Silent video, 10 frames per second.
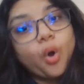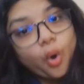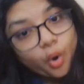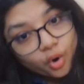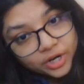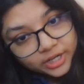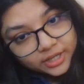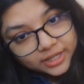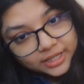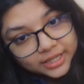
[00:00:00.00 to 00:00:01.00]
or
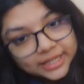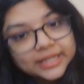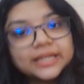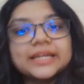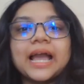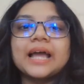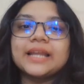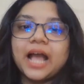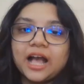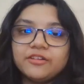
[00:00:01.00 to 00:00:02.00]
can
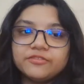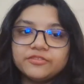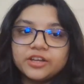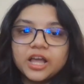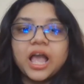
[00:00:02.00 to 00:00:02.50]
have